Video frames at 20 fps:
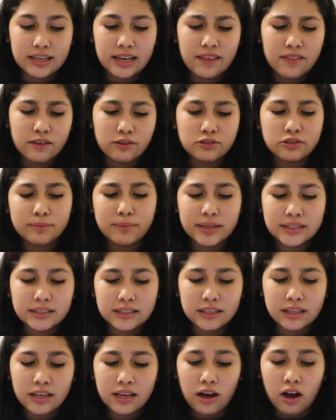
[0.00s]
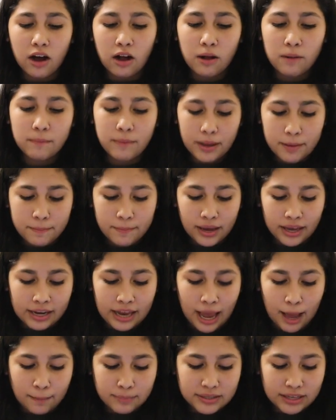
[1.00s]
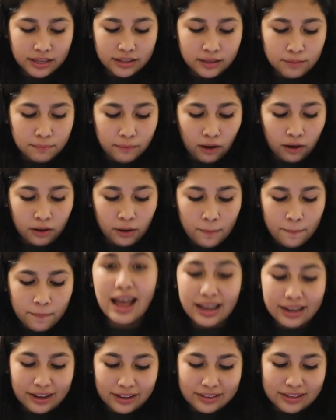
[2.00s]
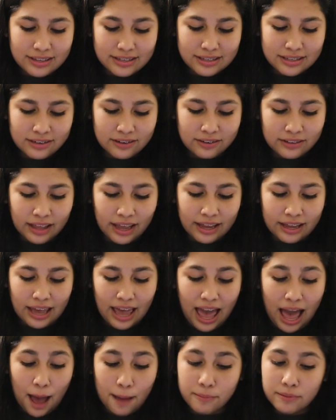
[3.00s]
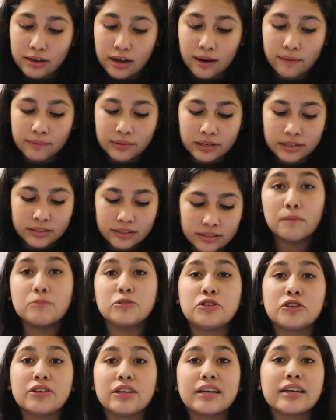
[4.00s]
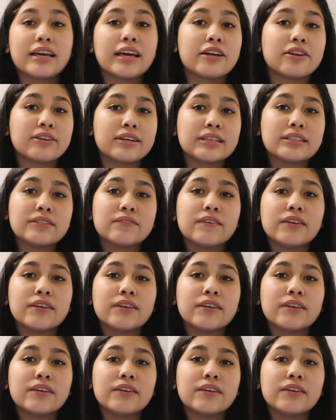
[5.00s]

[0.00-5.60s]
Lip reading: yeah, those are basically all my main apps. At the bottom, I got these little like app covers from Julia K. Chris